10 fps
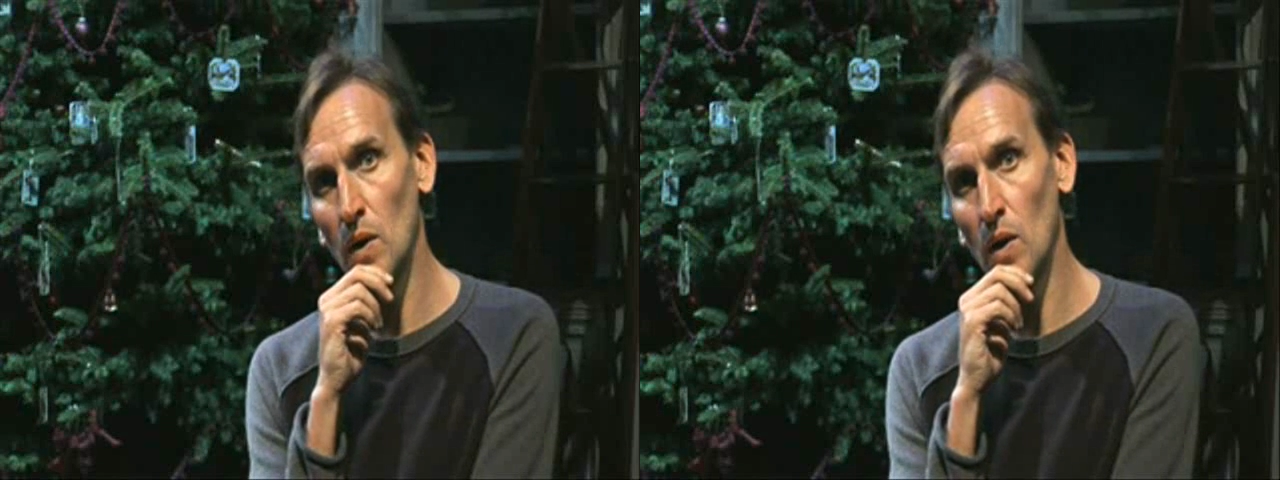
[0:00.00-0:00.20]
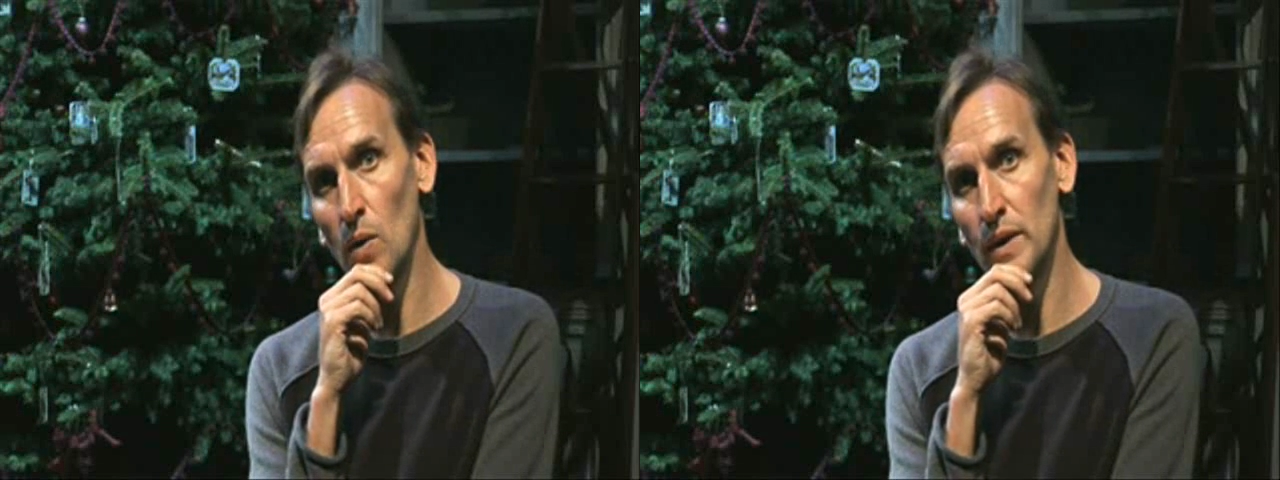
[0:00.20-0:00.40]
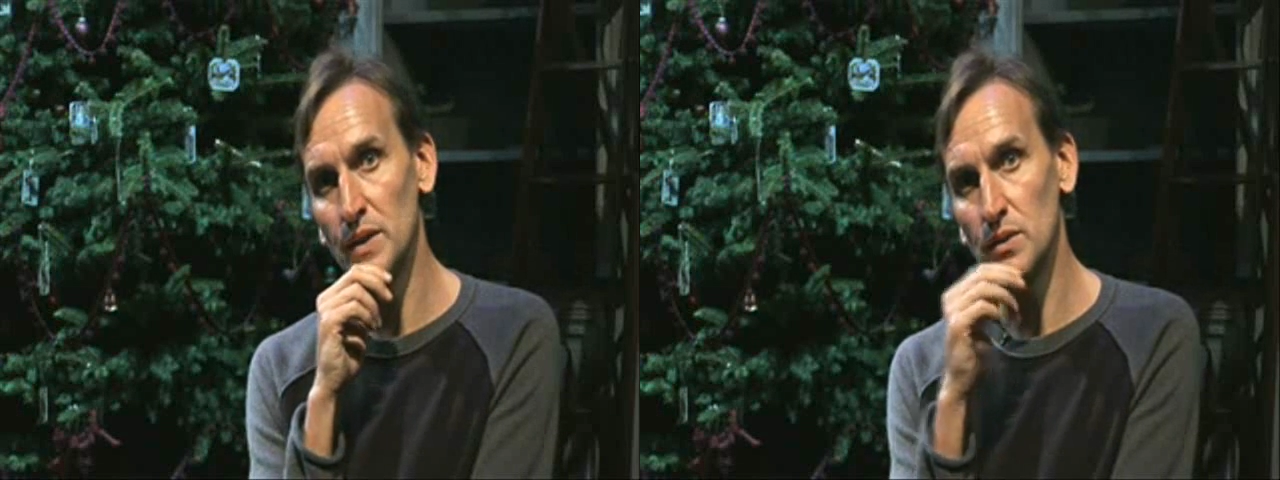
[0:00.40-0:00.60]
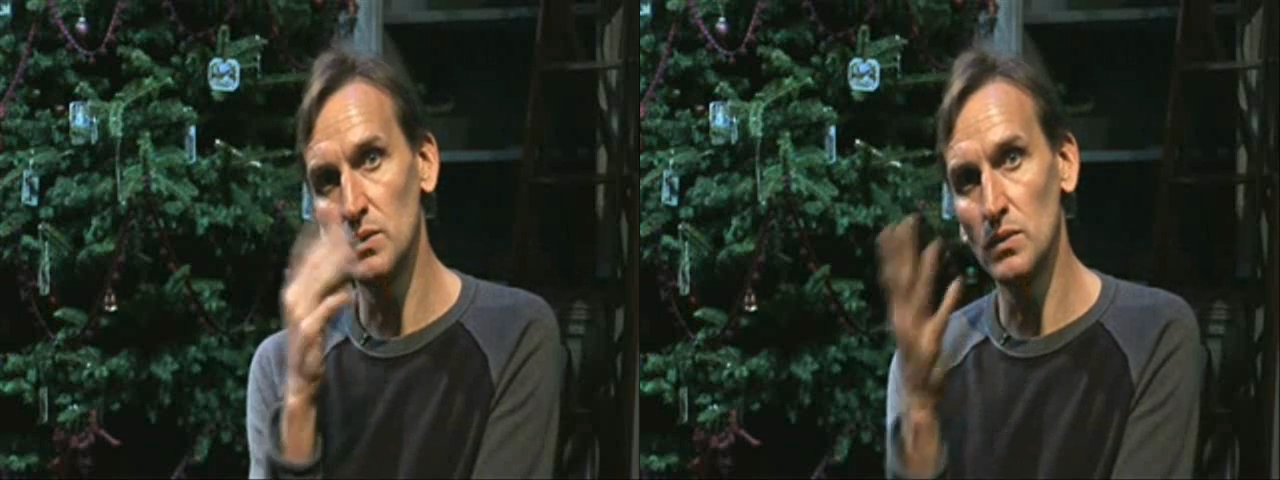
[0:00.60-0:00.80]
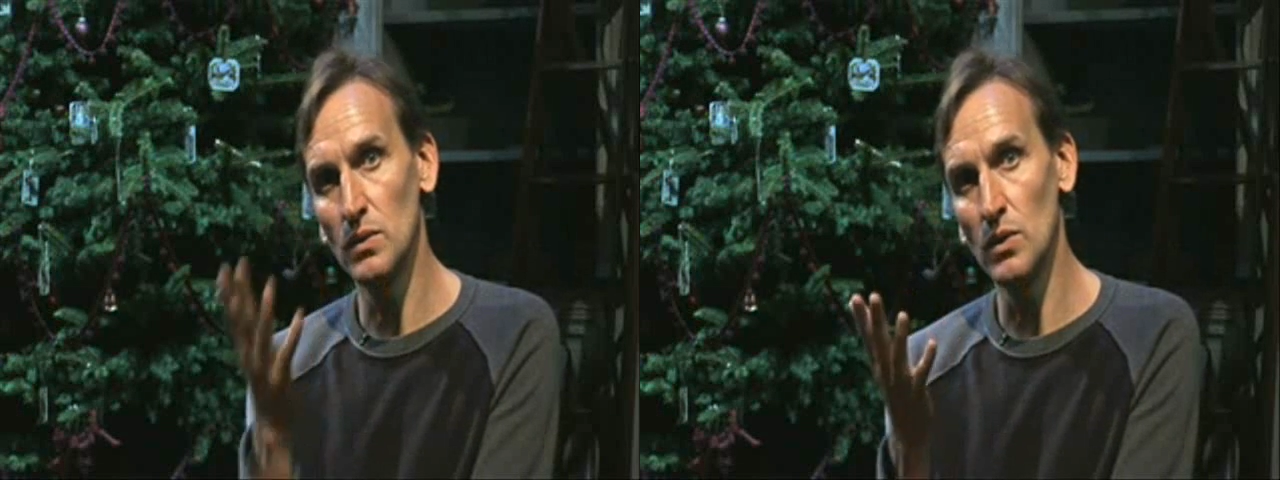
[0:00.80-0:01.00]
always
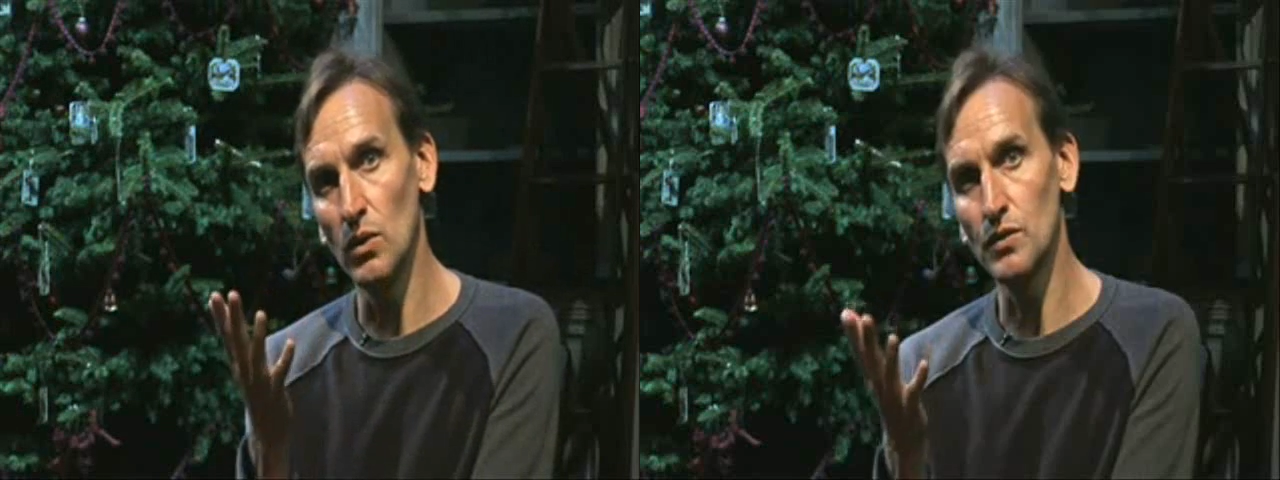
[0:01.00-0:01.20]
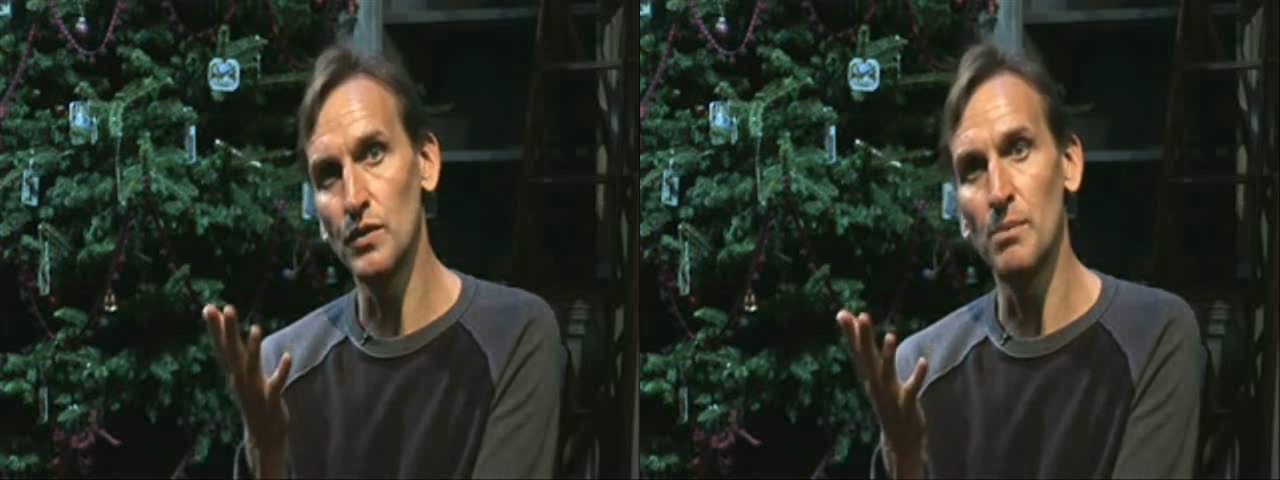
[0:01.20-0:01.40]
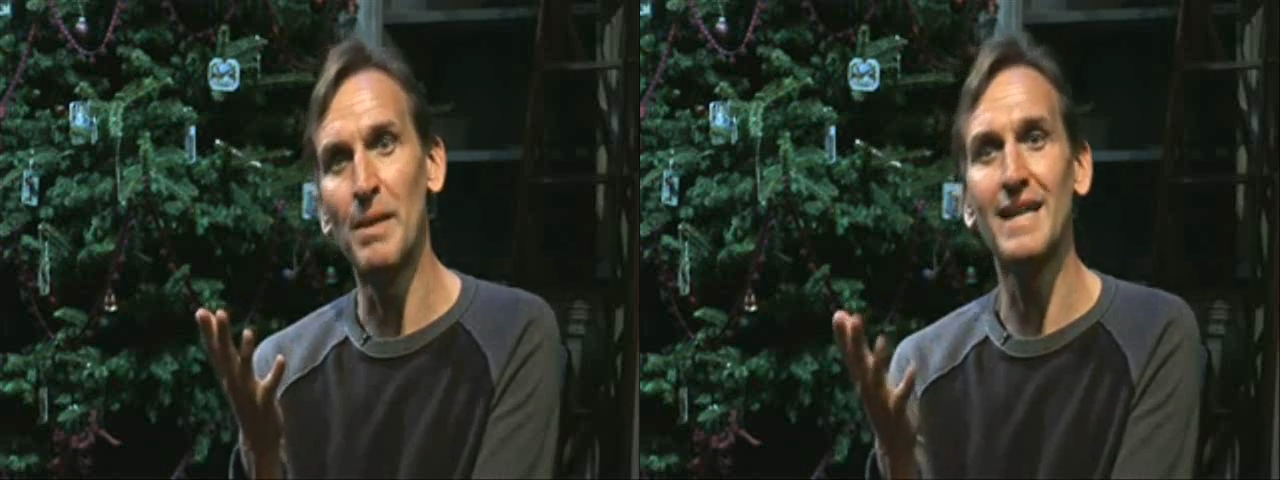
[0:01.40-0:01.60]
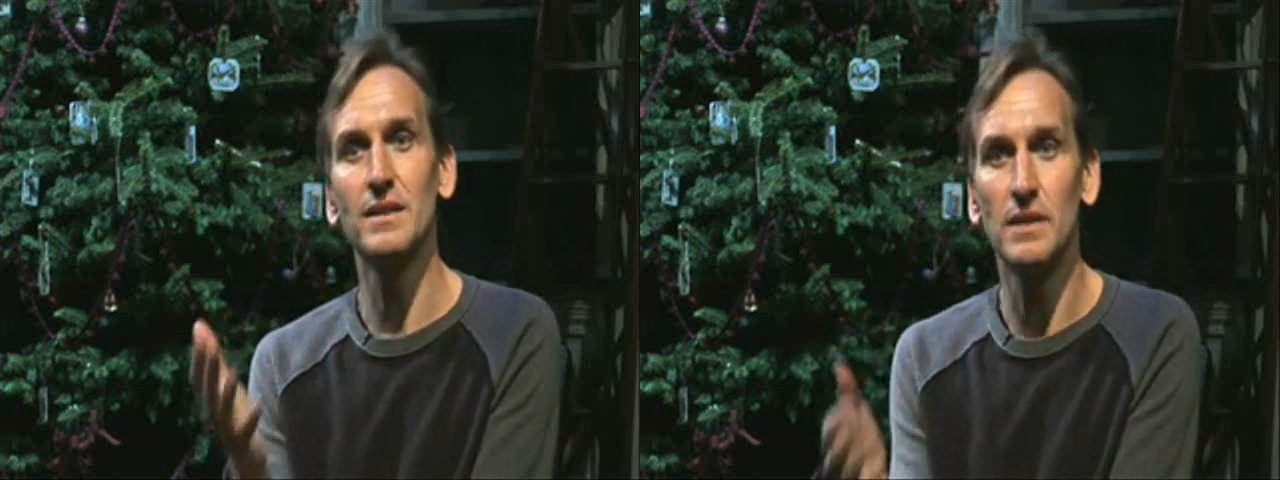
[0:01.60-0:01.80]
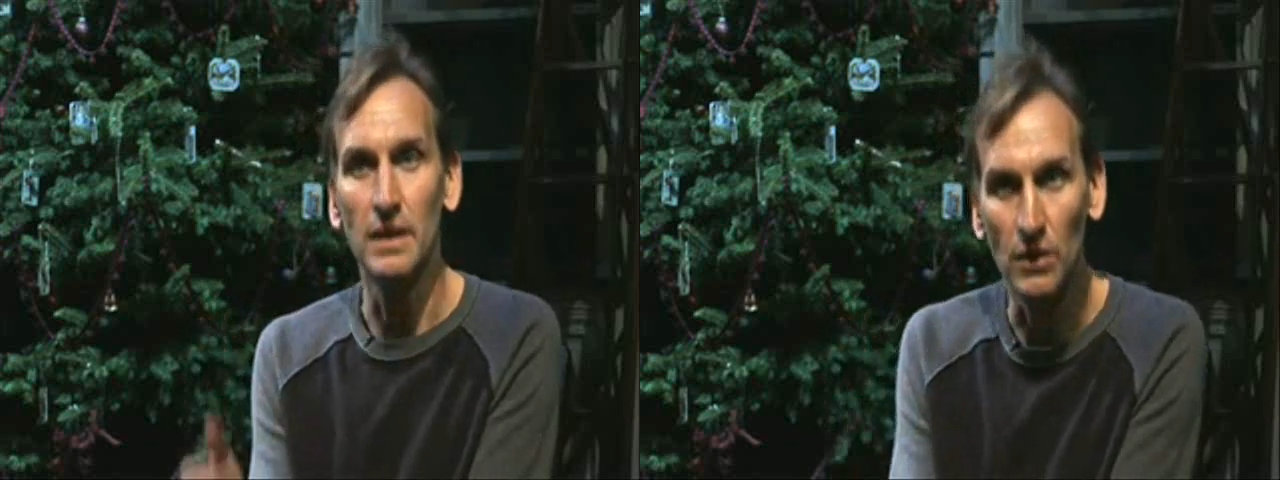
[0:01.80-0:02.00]
looked for the
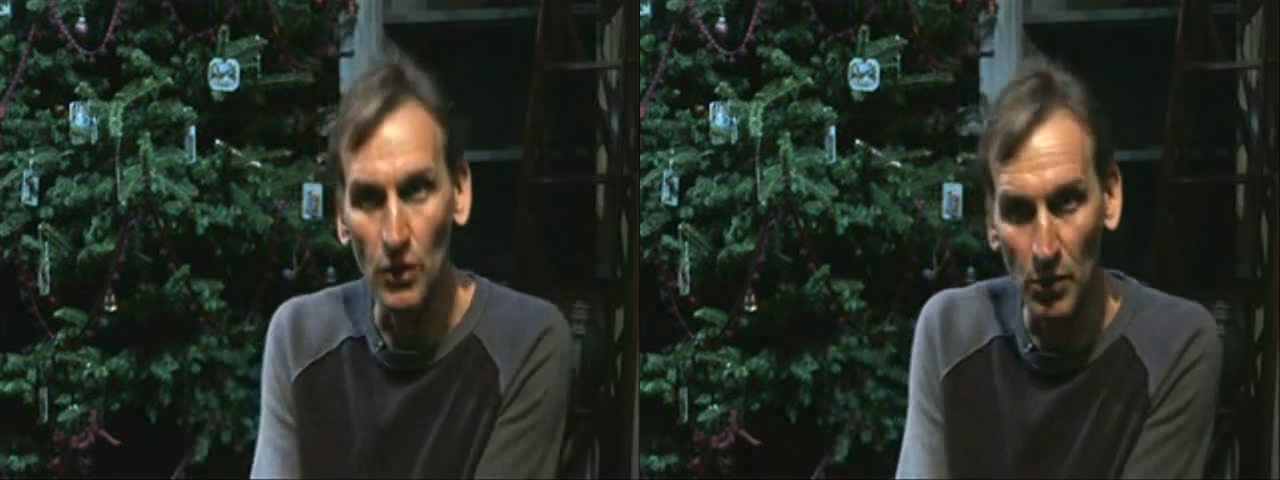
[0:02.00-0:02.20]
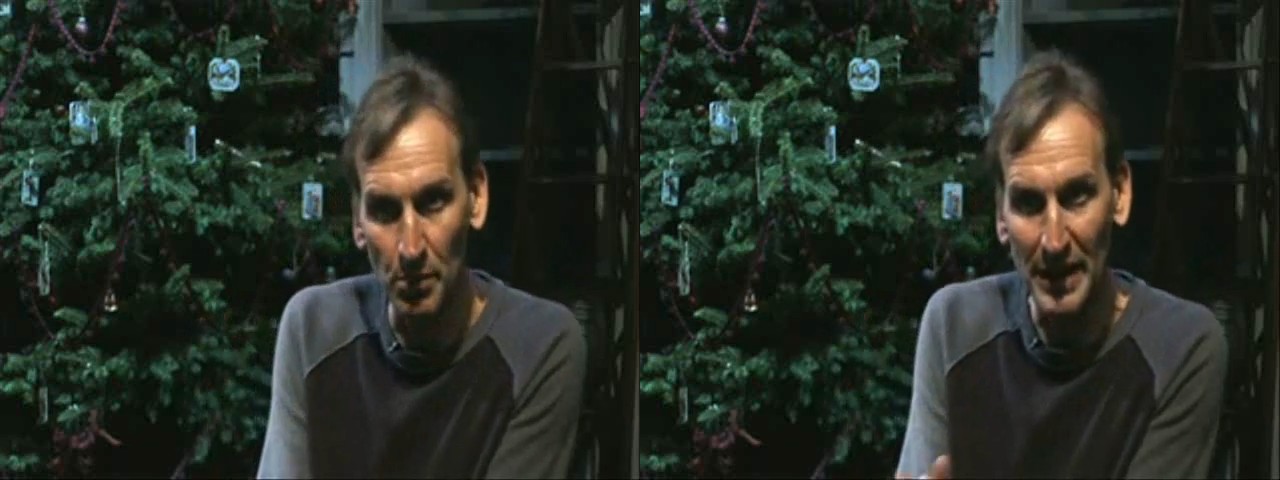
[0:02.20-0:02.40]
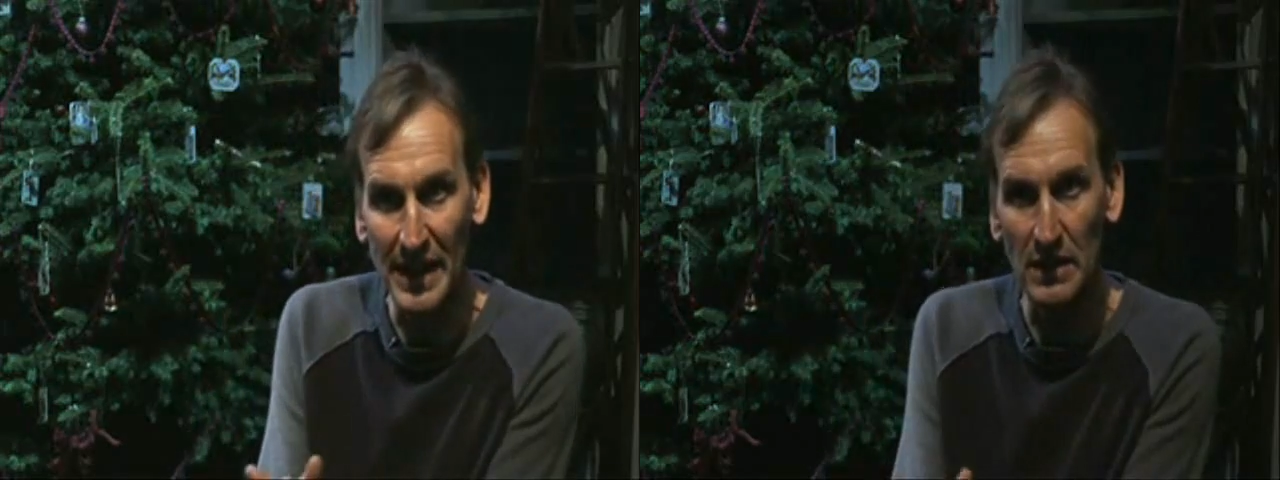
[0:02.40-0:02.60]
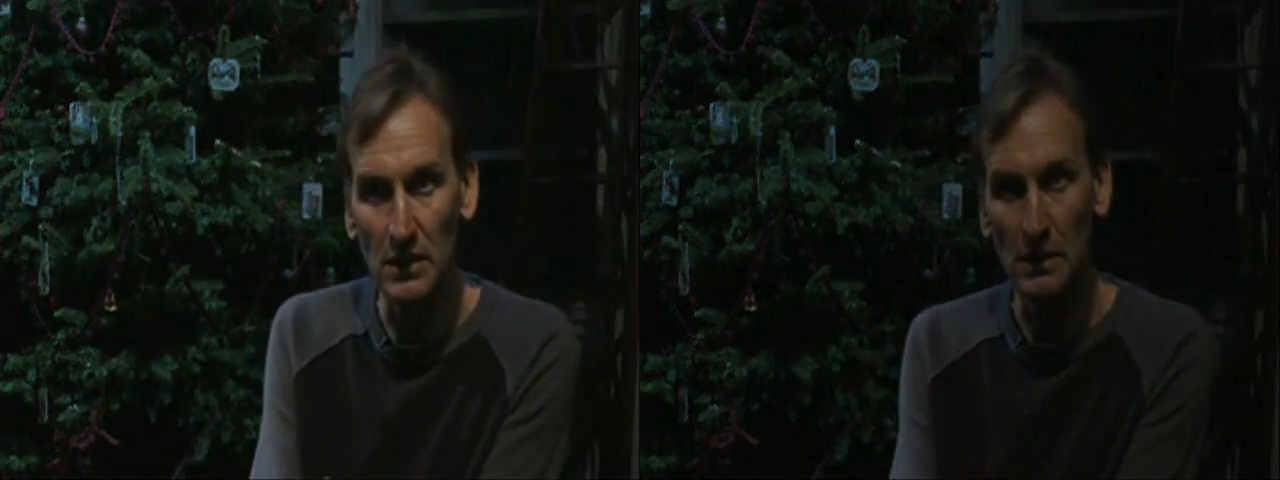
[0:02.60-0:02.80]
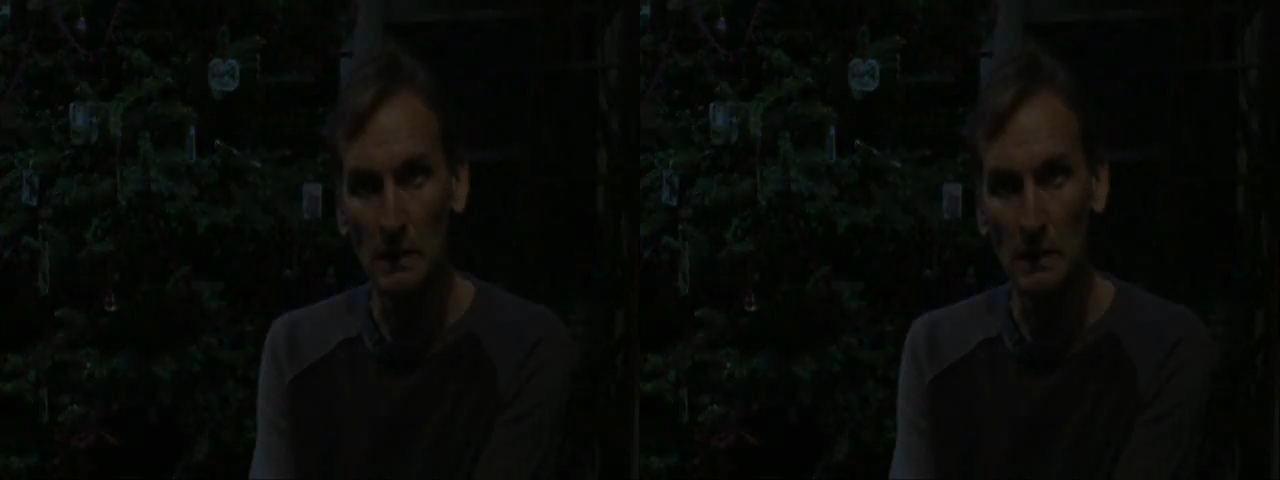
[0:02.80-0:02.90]
best in human beings.